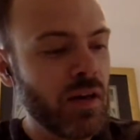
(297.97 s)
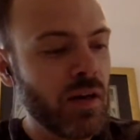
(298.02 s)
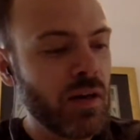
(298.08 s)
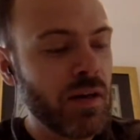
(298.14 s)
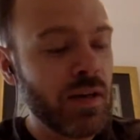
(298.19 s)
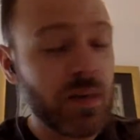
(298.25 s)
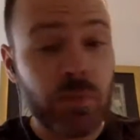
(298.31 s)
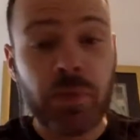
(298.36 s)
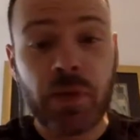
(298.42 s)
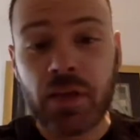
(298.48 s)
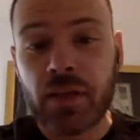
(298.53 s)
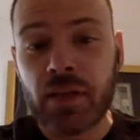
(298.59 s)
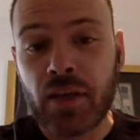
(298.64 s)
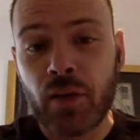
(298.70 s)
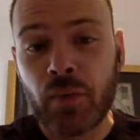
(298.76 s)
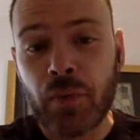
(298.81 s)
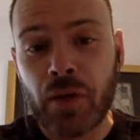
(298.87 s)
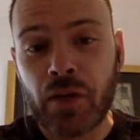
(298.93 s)
in pink
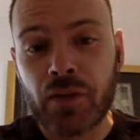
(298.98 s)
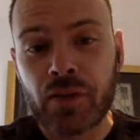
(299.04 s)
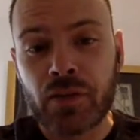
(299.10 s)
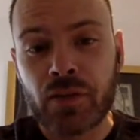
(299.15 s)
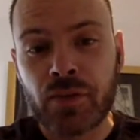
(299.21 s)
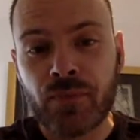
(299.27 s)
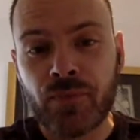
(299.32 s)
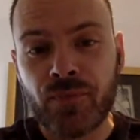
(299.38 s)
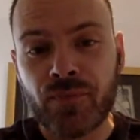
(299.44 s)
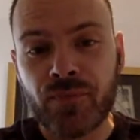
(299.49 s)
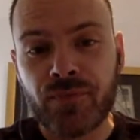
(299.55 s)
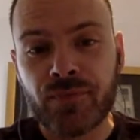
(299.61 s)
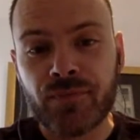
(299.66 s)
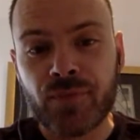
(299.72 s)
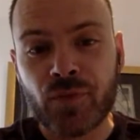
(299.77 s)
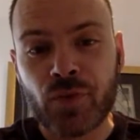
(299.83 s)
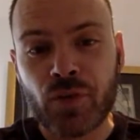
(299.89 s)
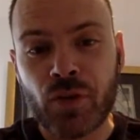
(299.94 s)
nail polish.
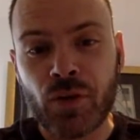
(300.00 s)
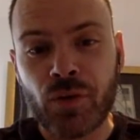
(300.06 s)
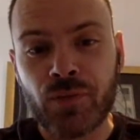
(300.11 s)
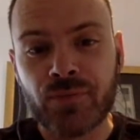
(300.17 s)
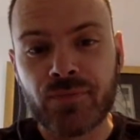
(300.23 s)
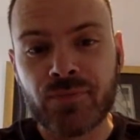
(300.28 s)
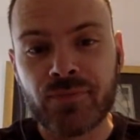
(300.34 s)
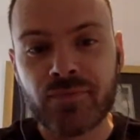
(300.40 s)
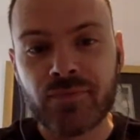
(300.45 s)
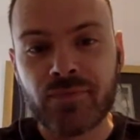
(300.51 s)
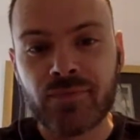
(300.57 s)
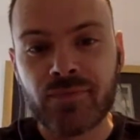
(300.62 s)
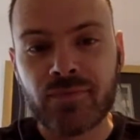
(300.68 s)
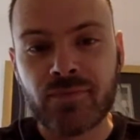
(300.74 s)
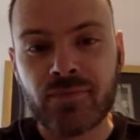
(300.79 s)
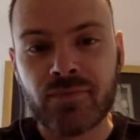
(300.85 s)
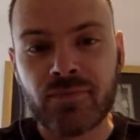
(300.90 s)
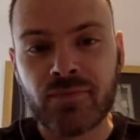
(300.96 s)
So
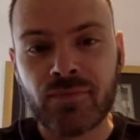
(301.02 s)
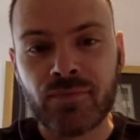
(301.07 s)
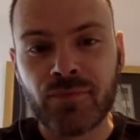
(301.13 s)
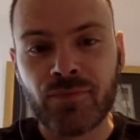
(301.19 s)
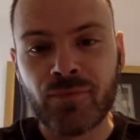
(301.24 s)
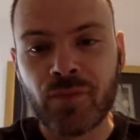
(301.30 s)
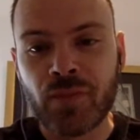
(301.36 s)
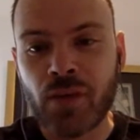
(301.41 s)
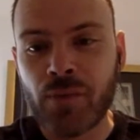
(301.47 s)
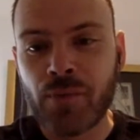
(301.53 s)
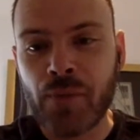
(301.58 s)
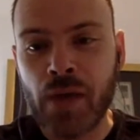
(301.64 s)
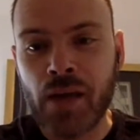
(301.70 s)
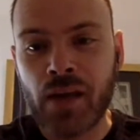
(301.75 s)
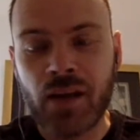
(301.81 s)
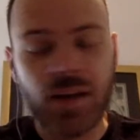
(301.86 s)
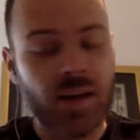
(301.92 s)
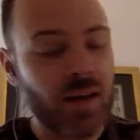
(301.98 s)
come
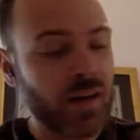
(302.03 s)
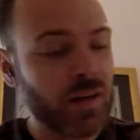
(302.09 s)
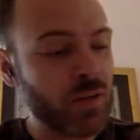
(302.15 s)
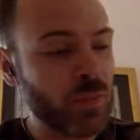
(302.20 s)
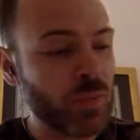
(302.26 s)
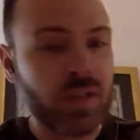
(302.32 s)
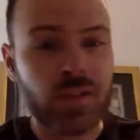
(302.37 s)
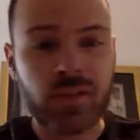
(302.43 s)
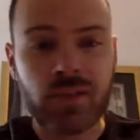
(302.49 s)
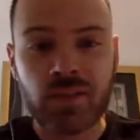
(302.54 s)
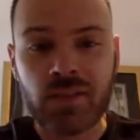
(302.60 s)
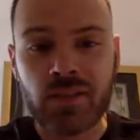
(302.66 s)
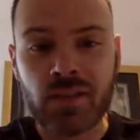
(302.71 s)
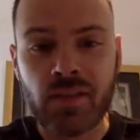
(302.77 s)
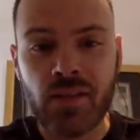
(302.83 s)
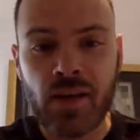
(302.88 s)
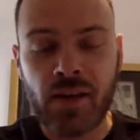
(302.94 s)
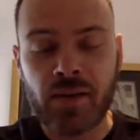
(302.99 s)
back next week to
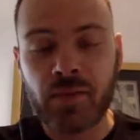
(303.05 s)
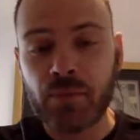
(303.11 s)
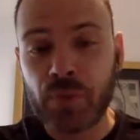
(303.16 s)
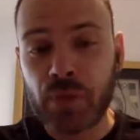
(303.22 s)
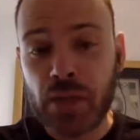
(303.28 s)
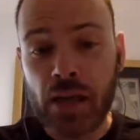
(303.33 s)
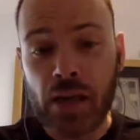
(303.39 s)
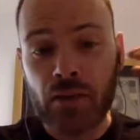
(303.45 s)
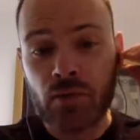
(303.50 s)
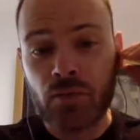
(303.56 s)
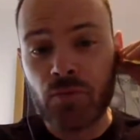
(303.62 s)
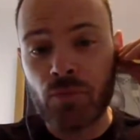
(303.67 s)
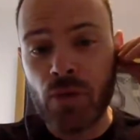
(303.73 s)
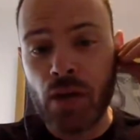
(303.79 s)
see that. But yeah,